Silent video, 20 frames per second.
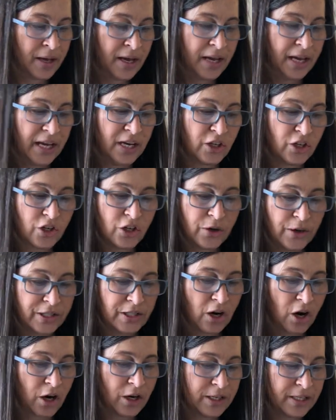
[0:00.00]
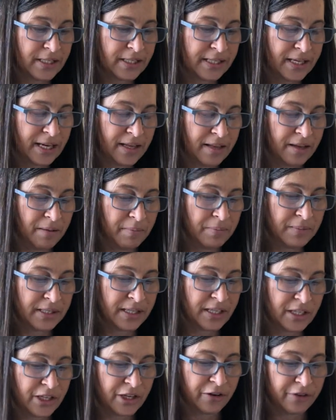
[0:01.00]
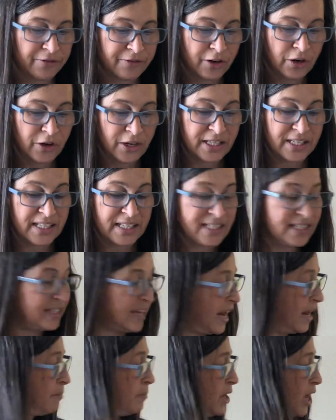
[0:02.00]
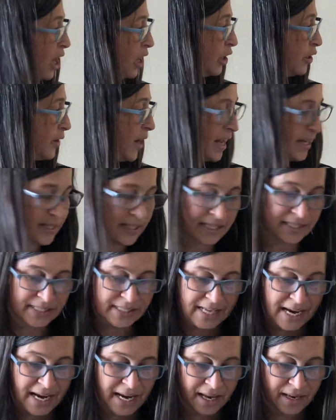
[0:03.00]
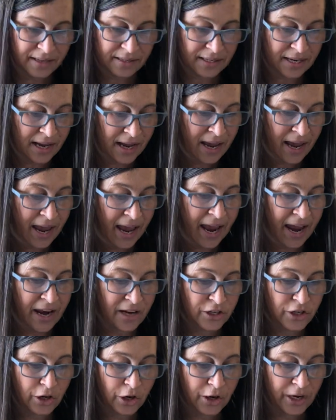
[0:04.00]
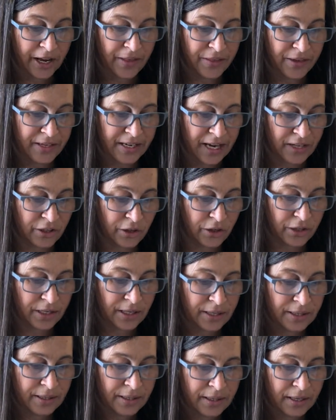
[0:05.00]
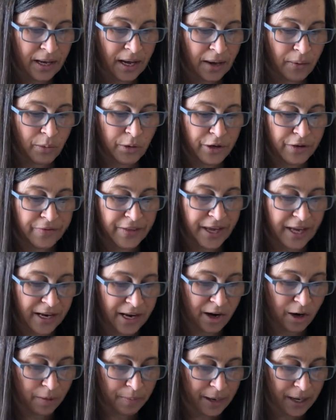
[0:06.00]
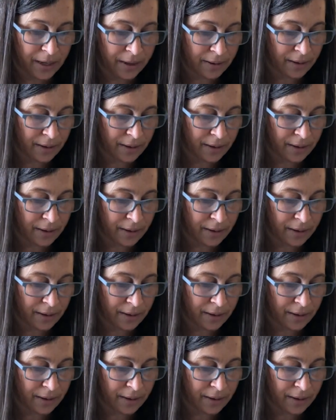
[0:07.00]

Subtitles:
It sure is hard to see them since their fur is the same color as the sand and dirt in the desert. I wonder if they can hear me.